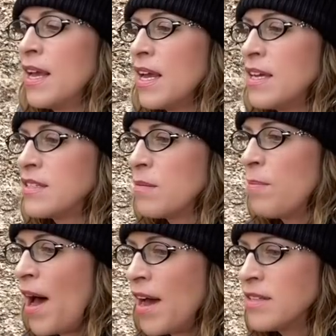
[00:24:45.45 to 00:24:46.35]
is it
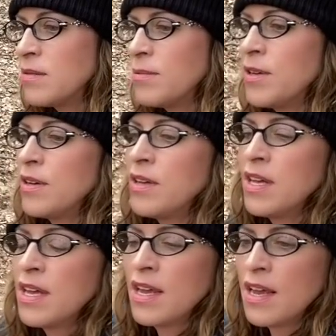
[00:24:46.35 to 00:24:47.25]
possible
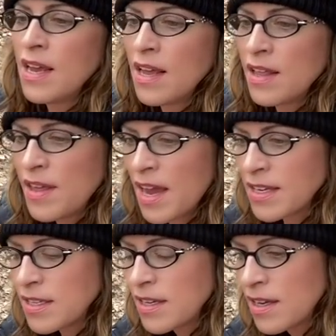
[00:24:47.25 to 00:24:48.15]
that